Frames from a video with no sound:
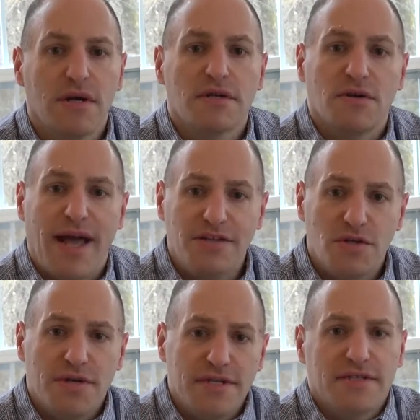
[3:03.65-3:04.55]
So as
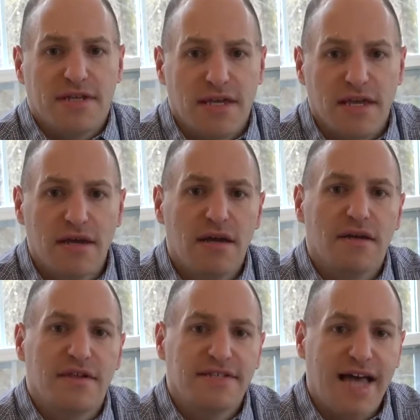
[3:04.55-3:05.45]
you can see,
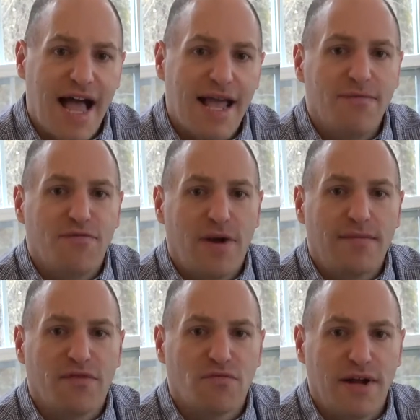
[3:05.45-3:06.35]
the time
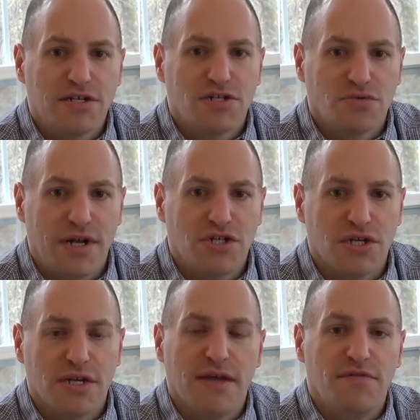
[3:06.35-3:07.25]
frame for
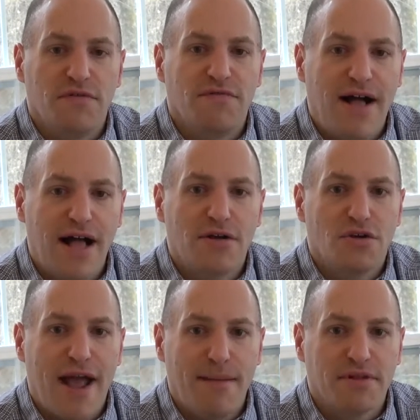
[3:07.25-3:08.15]
registration if you file
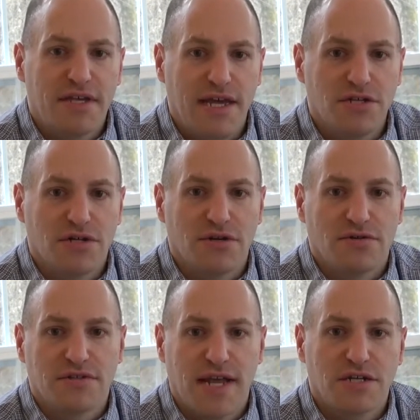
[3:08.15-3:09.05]
your application
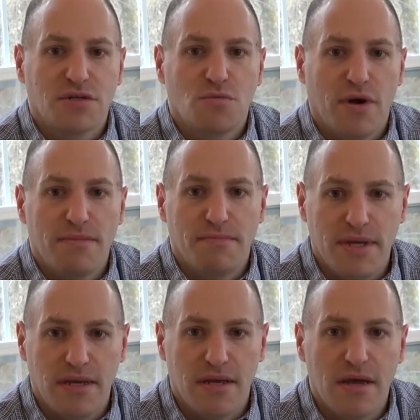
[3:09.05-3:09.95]
under Section
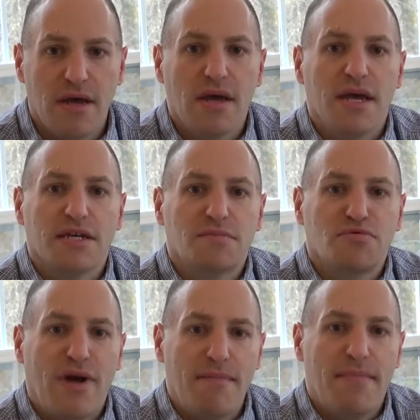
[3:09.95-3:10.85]
1B is
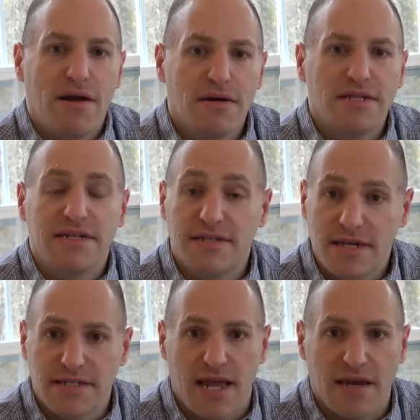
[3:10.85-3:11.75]
primarily
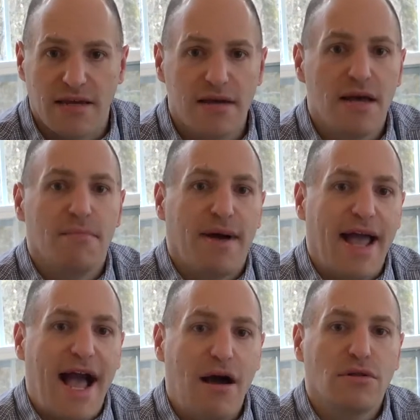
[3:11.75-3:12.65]
dictated by
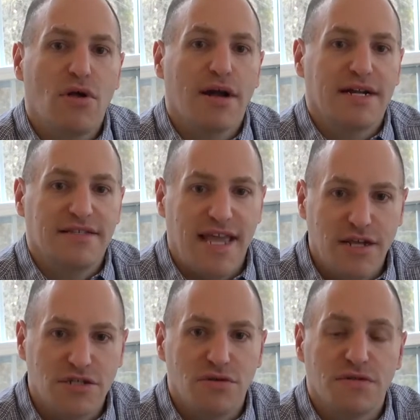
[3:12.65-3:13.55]
how long it
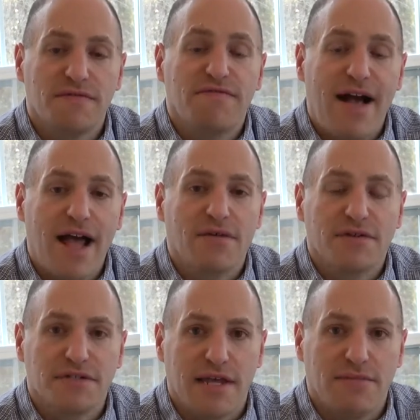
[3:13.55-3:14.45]
takes you to file
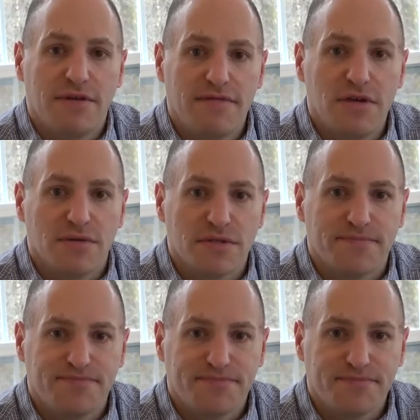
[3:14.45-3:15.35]
the statement of use.